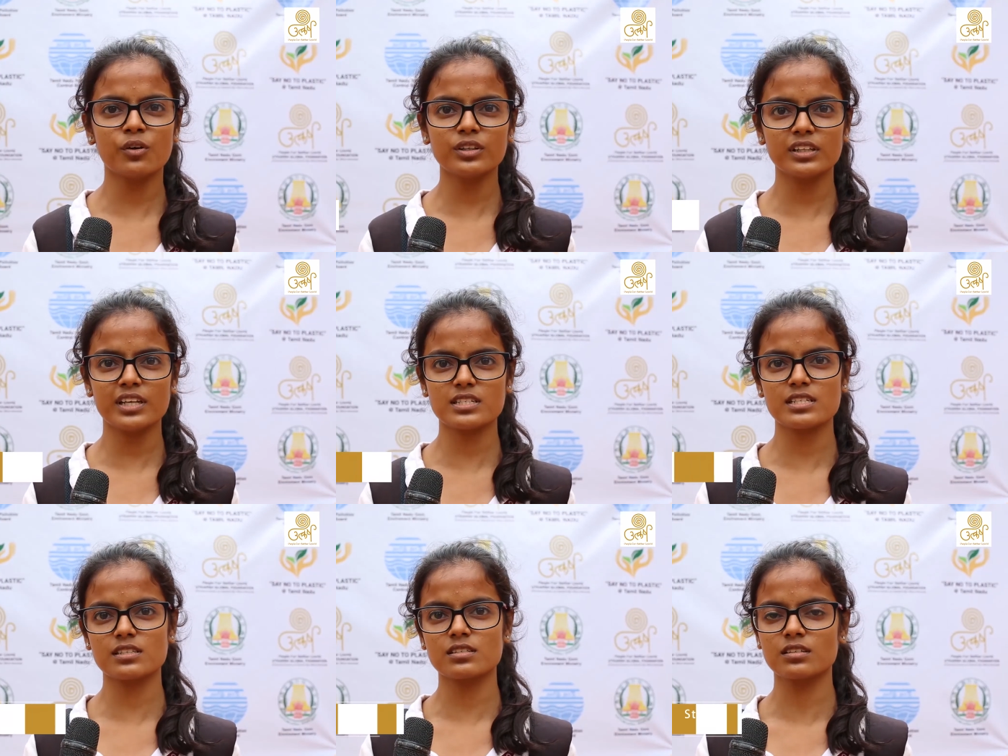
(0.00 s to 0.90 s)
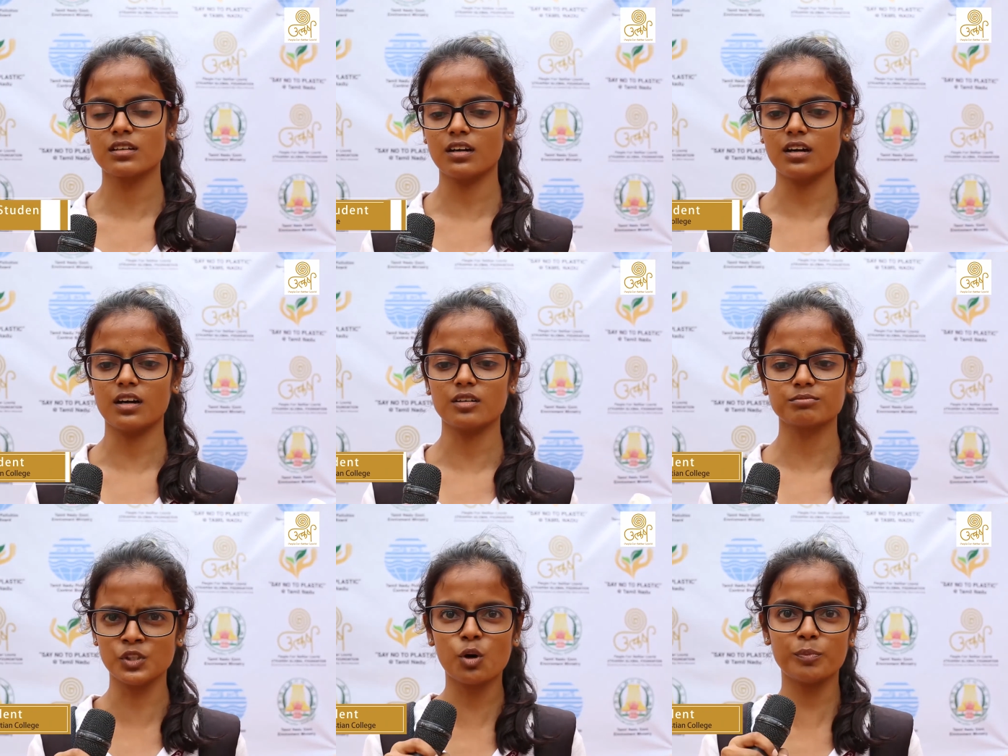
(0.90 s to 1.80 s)
We know that there is this uh,
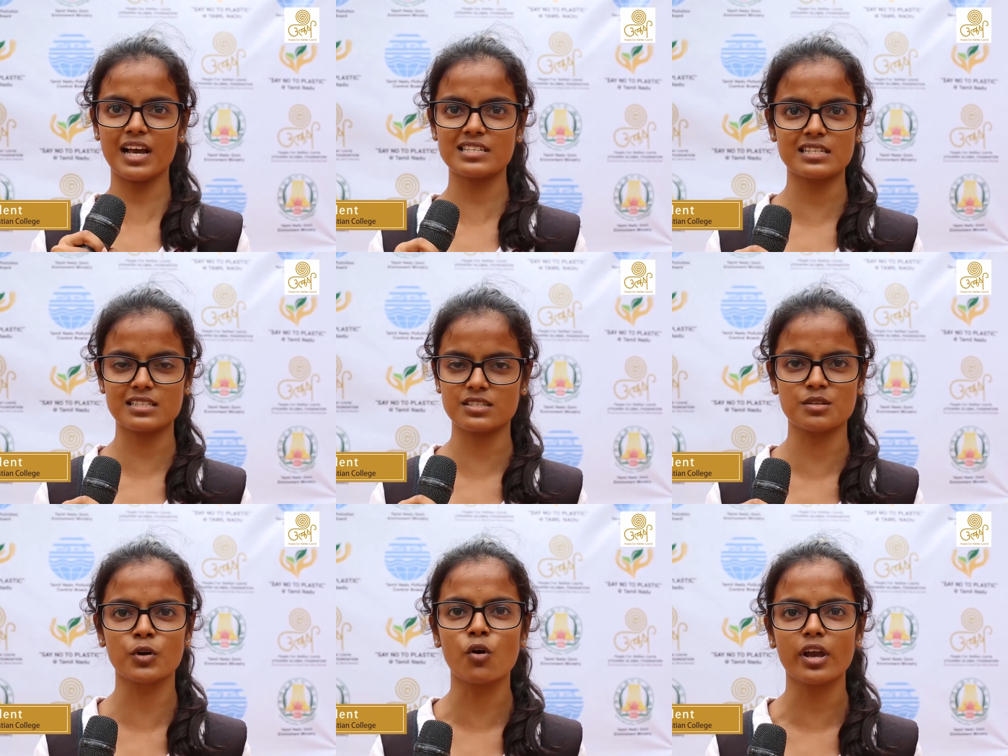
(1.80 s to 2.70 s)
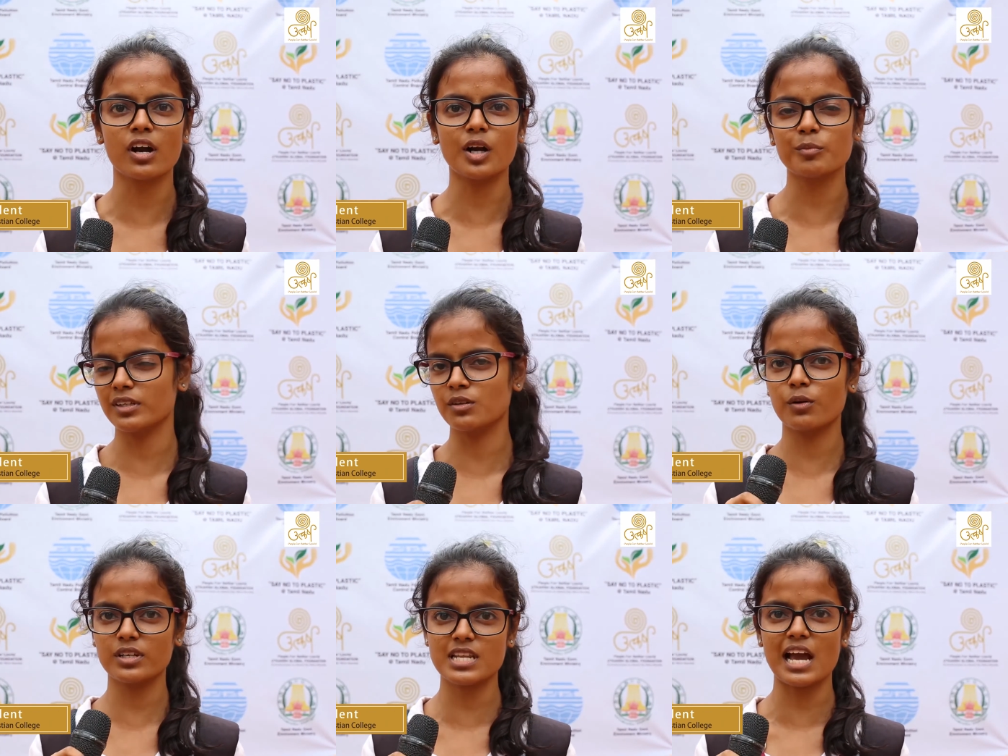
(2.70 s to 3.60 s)
no plastic system going on, but no
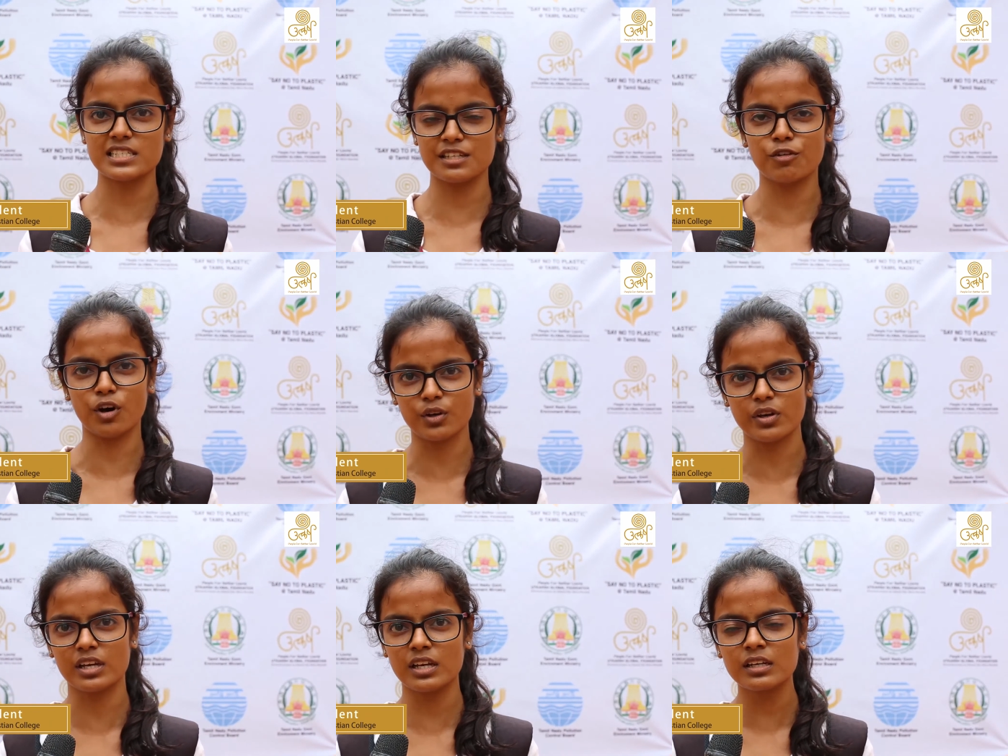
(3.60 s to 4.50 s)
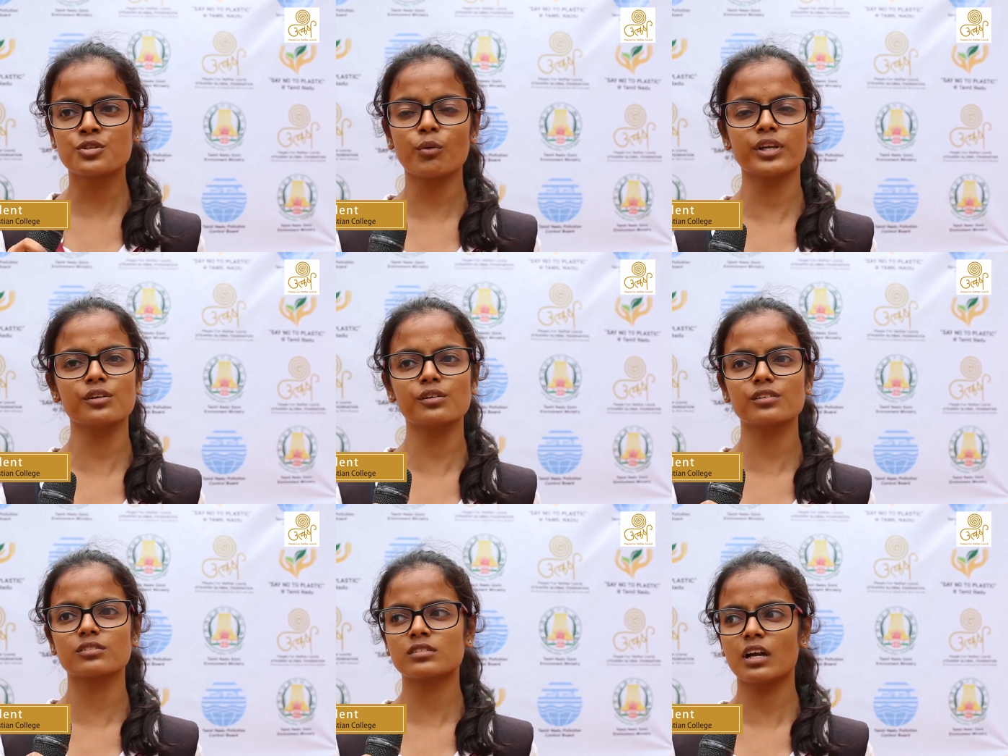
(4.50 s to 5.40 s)
one is actually following it. So when you
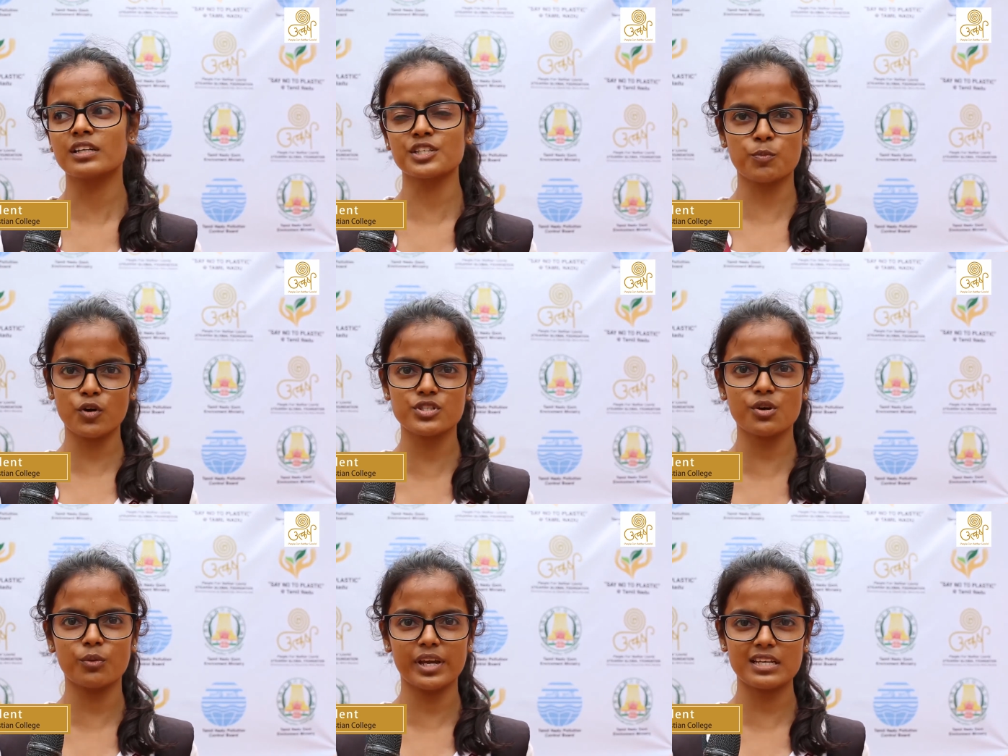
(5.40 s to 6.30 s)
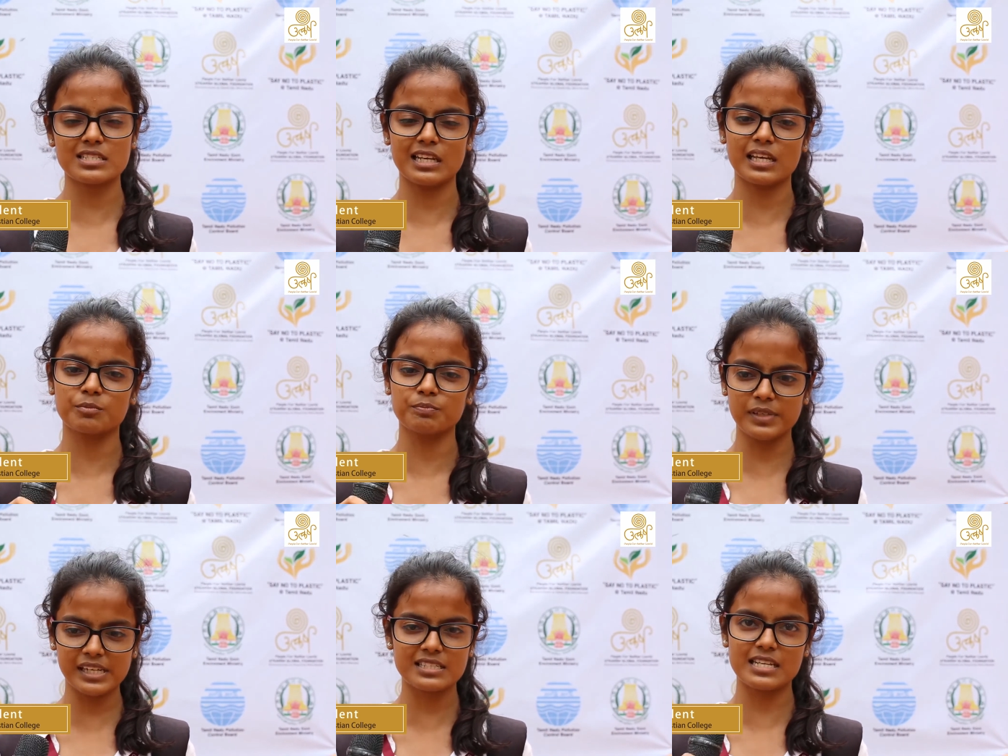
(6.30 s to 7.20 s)
dispose your waste, like
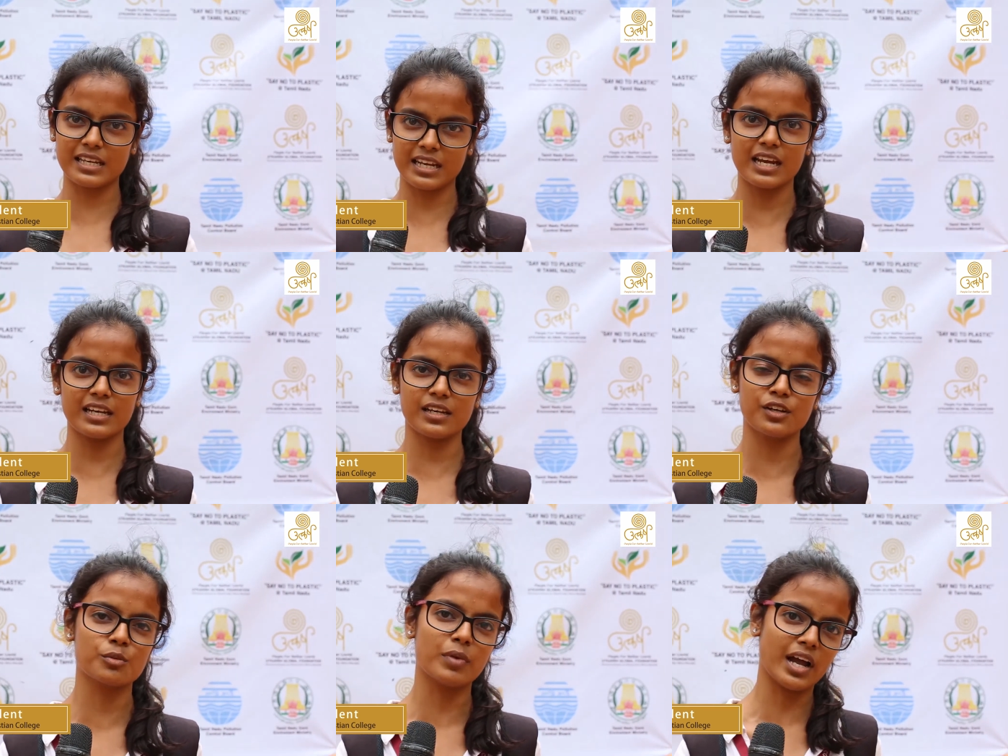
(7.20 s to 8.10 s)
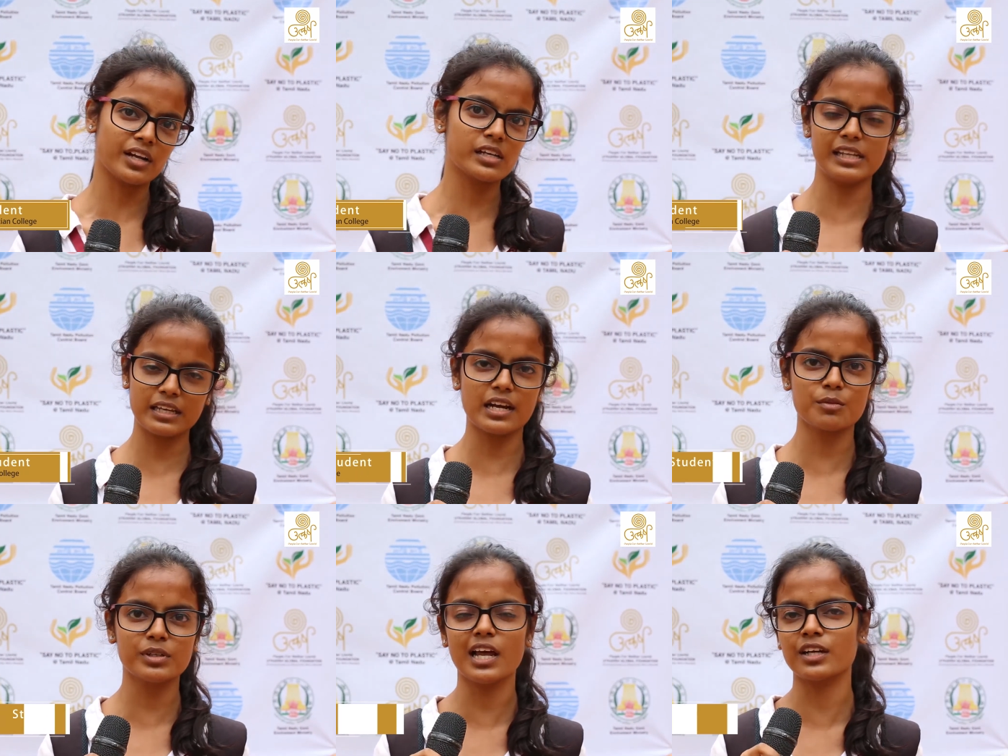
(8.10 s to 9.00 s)
please segregate it into
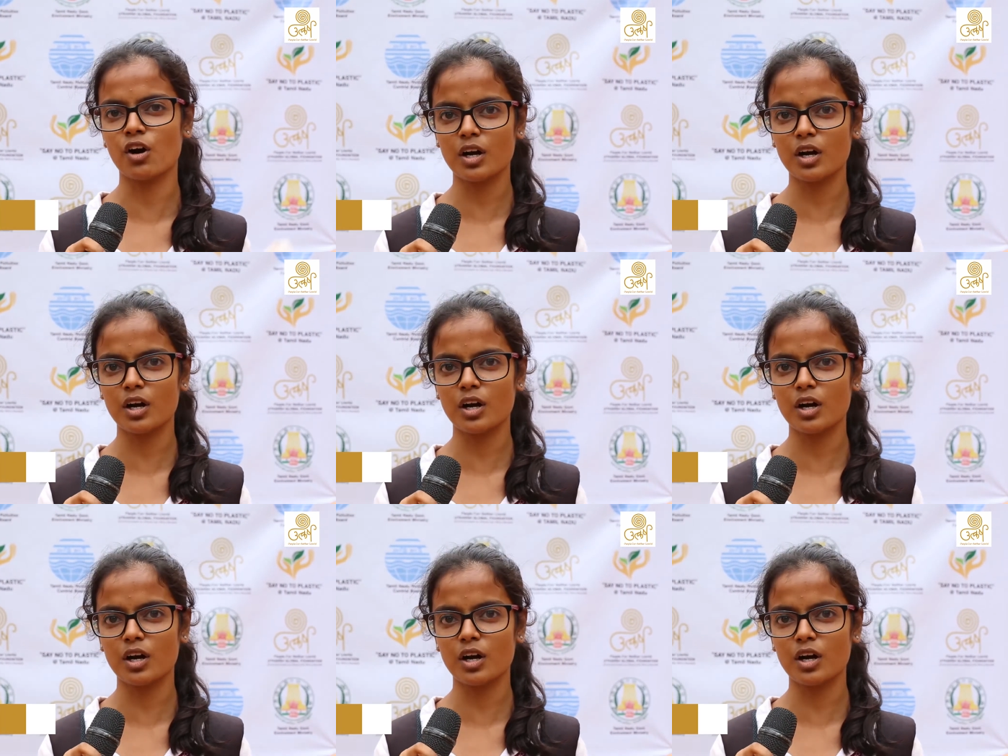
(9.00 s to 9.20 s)
biodegradable and